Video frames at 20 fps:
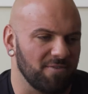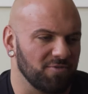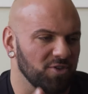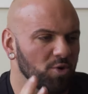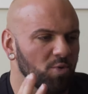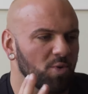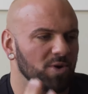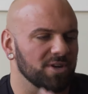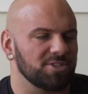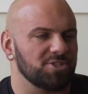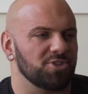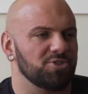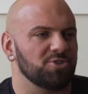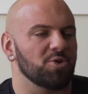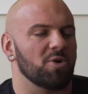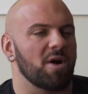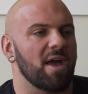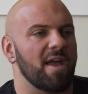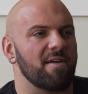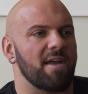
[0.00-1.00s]
if you wanted to
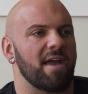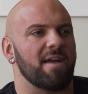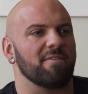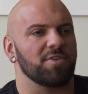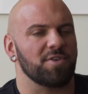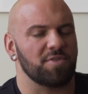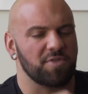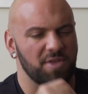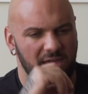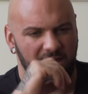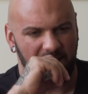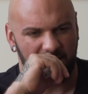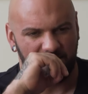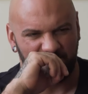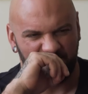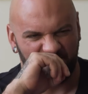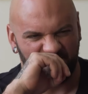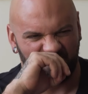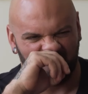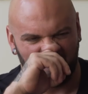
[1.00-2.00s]
do everything,
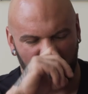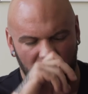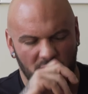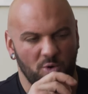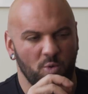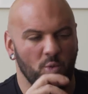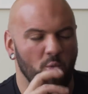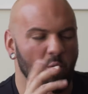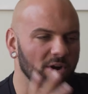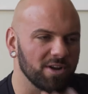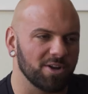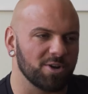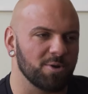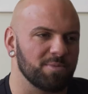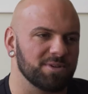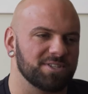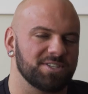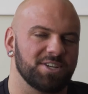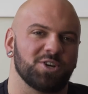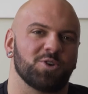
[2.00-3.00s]

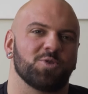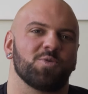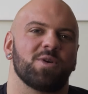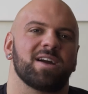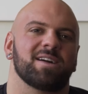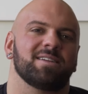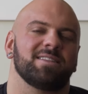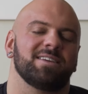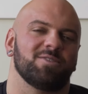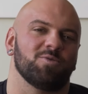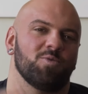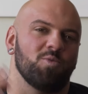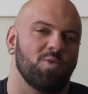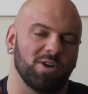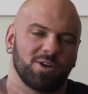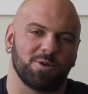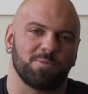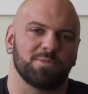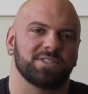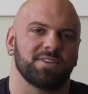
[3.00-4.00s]
100% correctly and
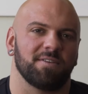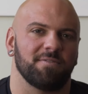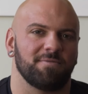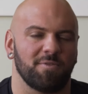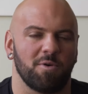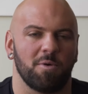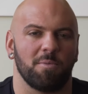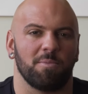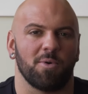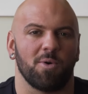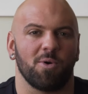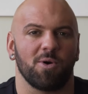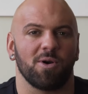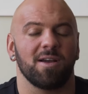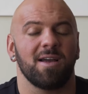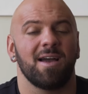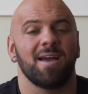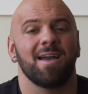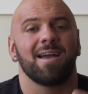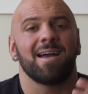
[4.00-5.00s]
100% full
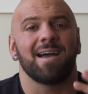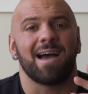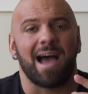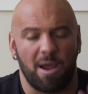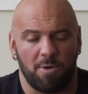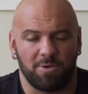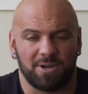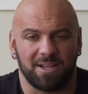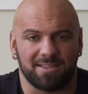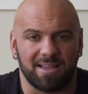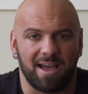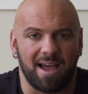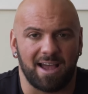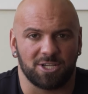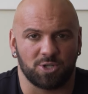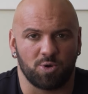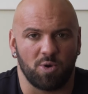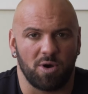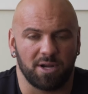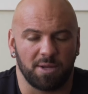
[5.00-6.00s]
bore, I would get the
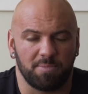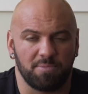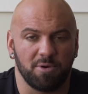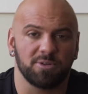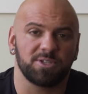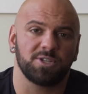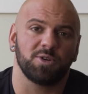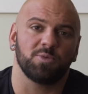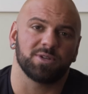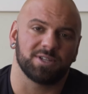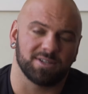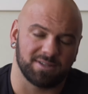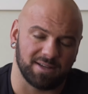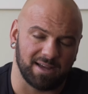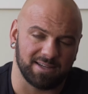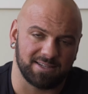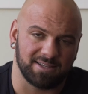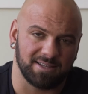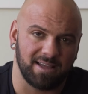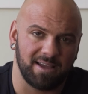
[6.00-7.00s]
highest quality protein, which is
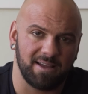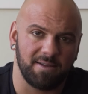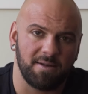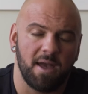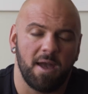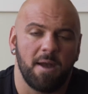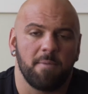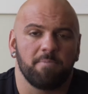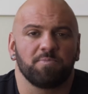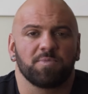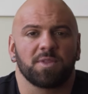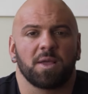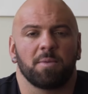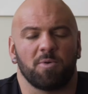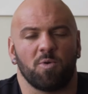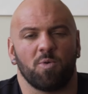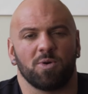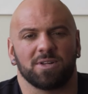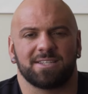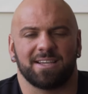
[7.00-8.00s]
isolate.
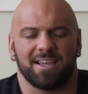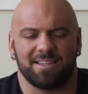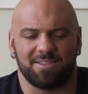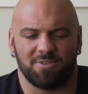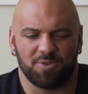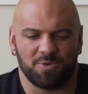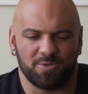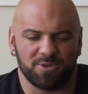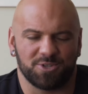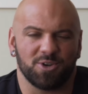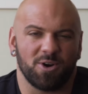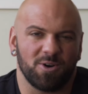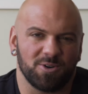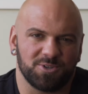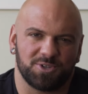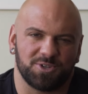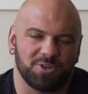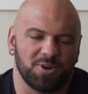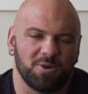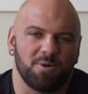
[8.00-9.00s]
But once again, your
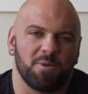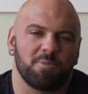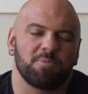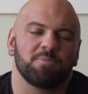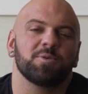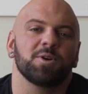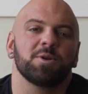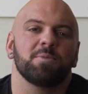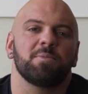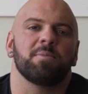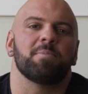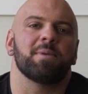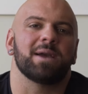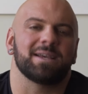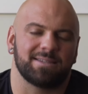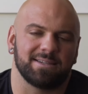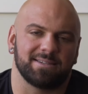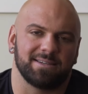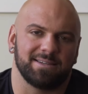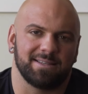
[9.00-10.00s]
results, are going to be
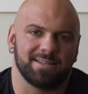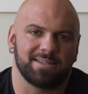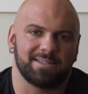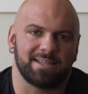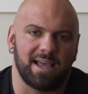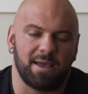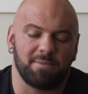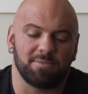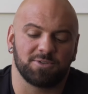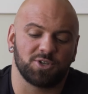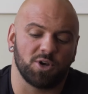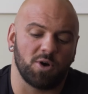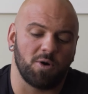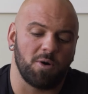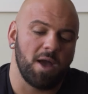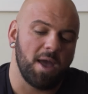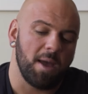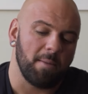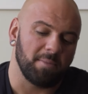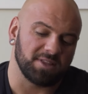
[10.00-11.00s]
basically the same.
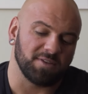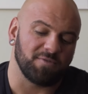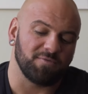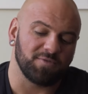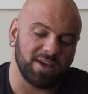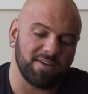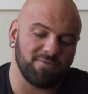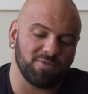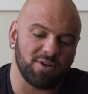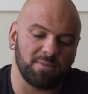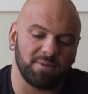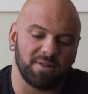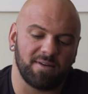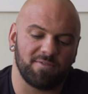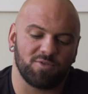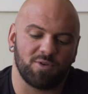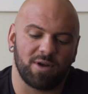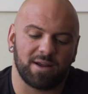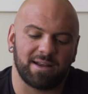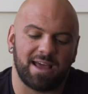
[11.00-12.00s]
So, but the flavor I'm
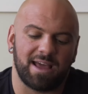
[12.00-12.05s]
loving right